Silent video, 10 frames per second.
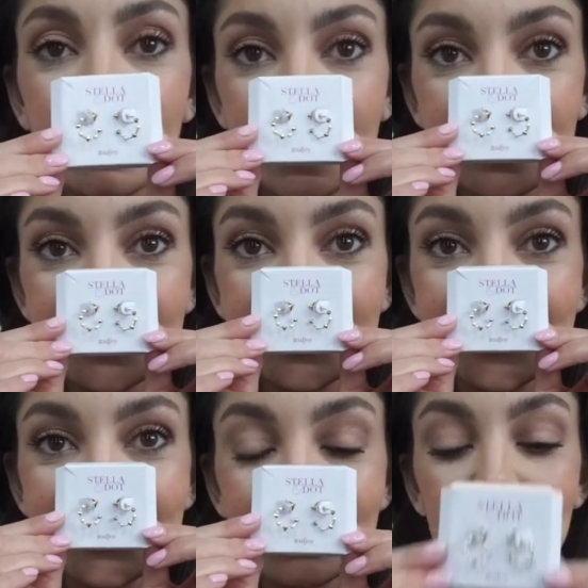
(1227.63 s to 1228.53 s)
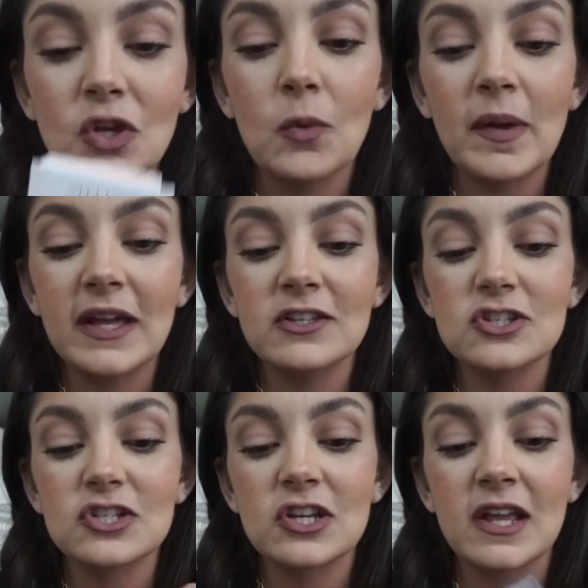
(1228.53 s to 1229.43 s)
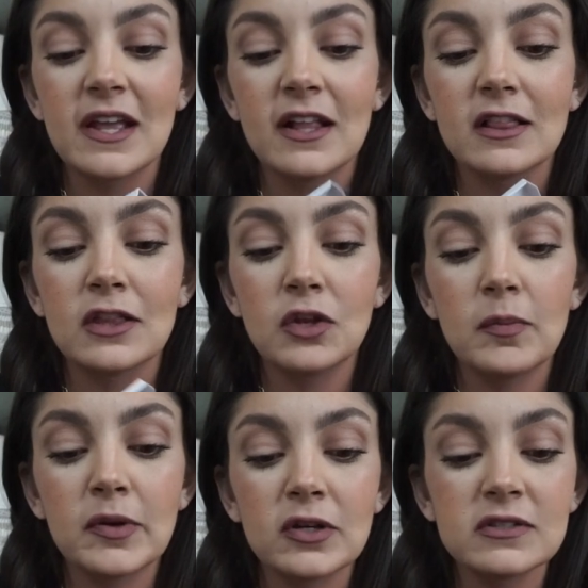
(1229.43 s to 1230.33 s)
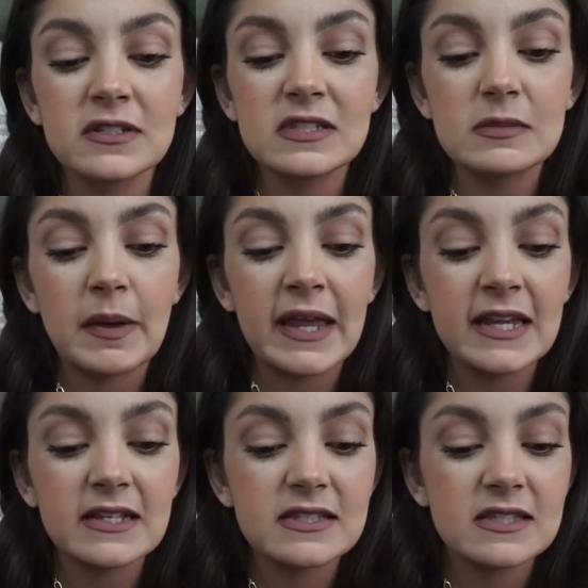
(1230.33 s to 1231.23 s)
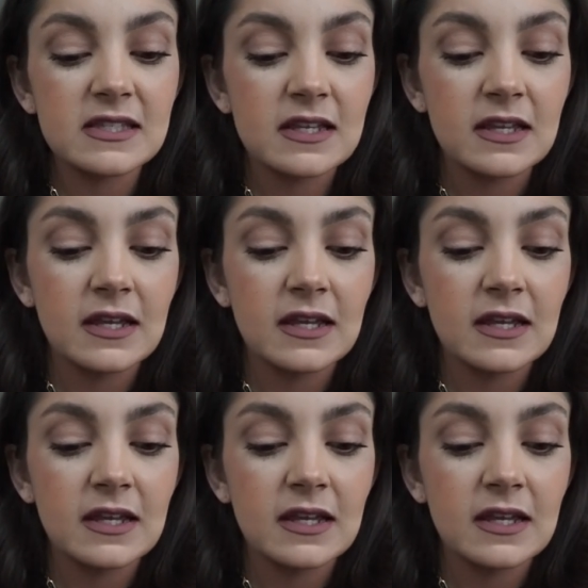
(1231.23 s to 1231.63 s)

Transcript: these so much. Little pearls and spikes.